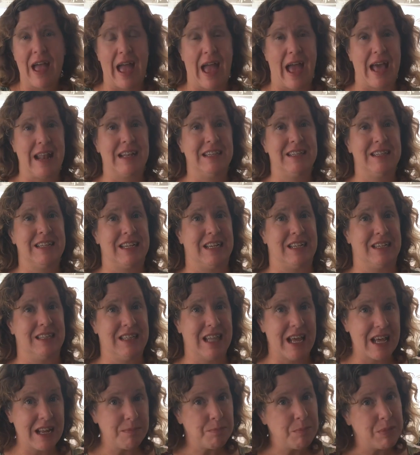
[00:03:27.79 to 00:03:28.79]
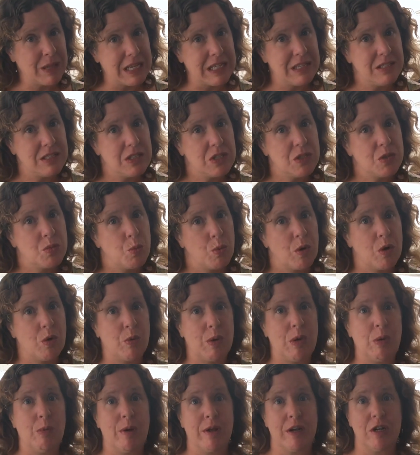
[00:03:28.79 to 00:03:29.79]
and it's in a lot of places where
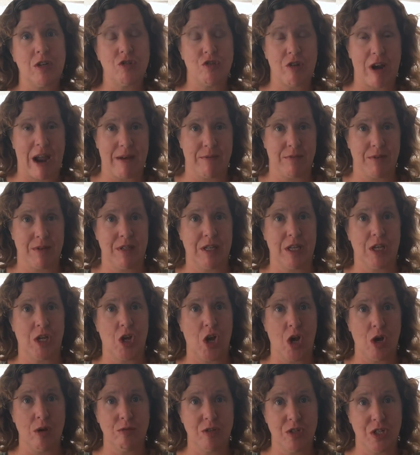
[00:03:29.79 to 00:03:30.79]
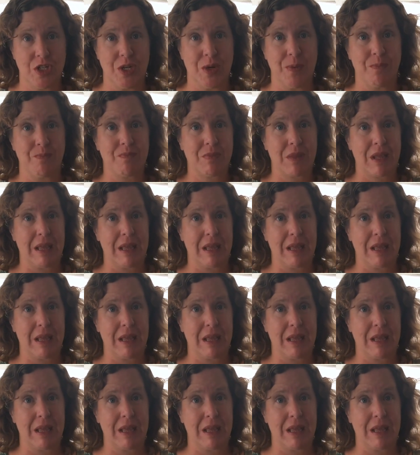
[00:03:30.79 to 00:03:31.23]
we want to travel and go to.